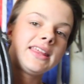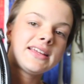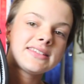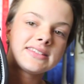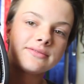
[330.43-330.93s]

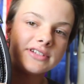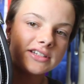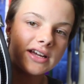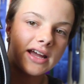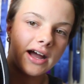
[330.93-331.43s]
this,
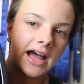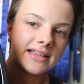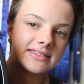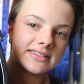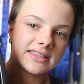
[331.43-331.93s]
which
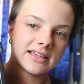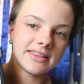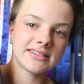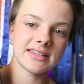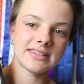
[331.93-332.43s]
has the,
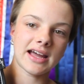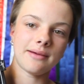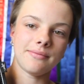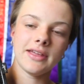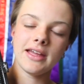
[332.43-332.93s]
this is
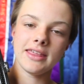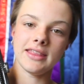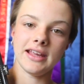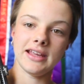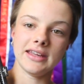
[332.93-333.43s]
um,
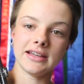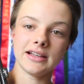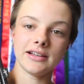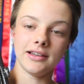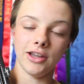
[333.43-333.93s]
the
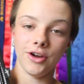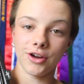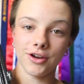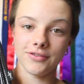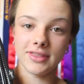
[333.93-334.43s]

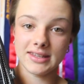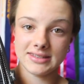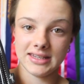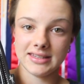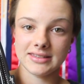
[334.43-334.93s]
logo for this
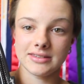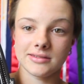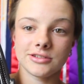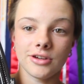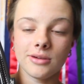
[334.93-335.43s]

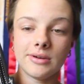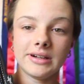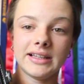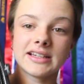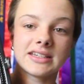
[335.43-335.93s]
season's
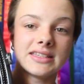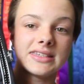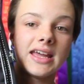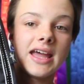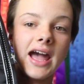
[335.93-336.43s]
Schockemohle
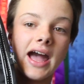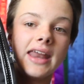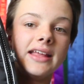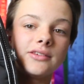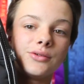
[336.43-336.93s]
collections,
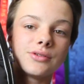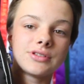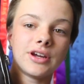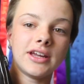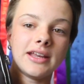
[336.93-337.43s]
and it's
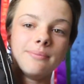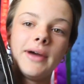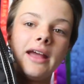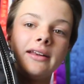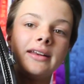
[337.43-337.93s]
also in
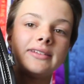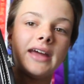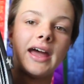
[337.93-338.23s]
patent.